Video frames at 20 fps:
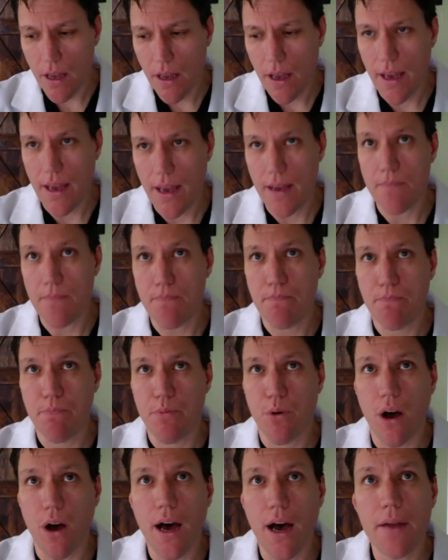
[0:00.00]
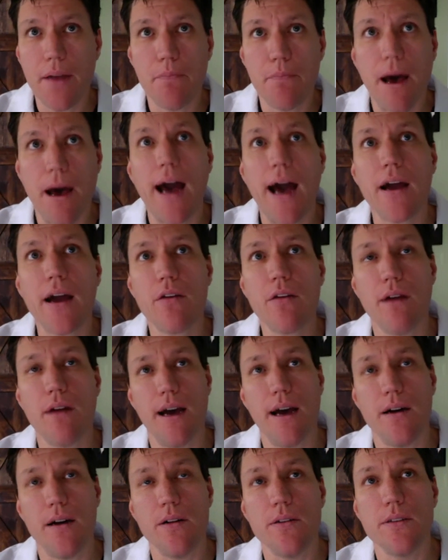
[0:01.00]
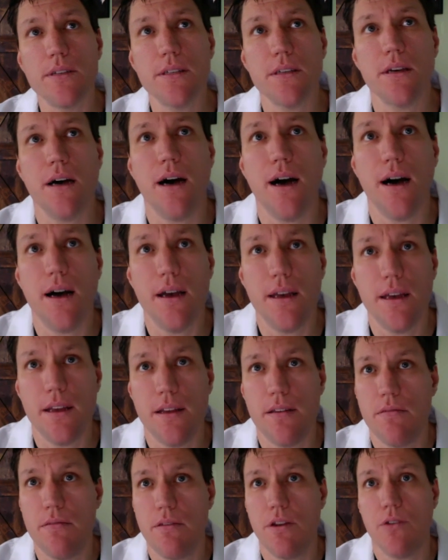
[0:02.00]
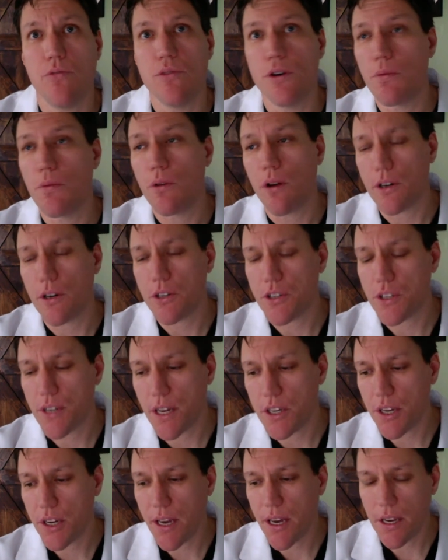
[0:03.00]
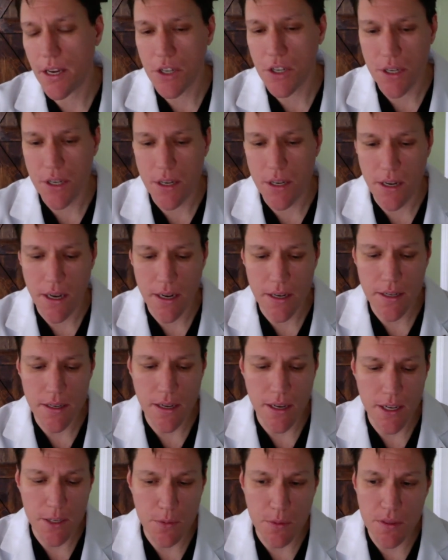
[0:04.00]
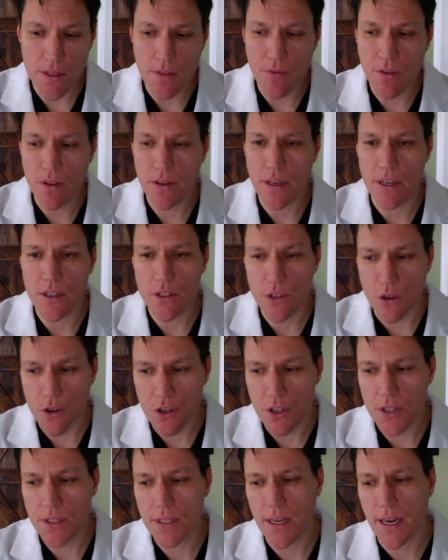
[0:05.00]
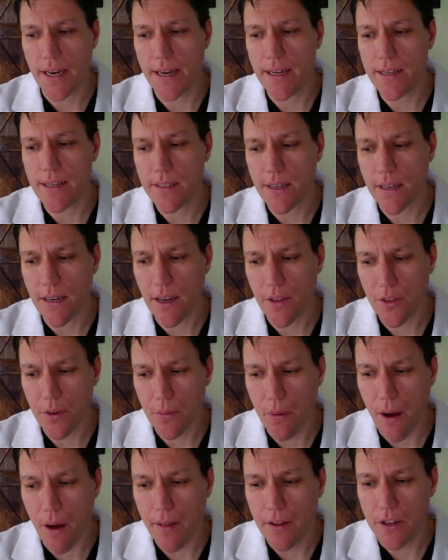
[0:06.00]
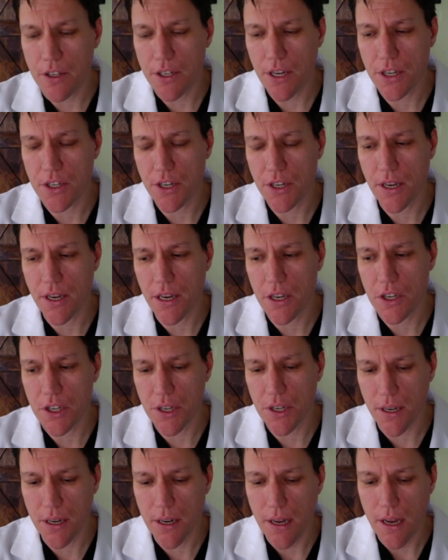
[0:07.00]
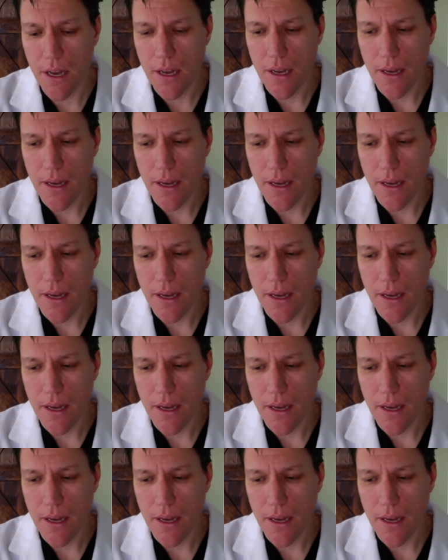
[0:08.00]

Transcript: a broad background in liberal arts education and specifically in social science and anthropology education,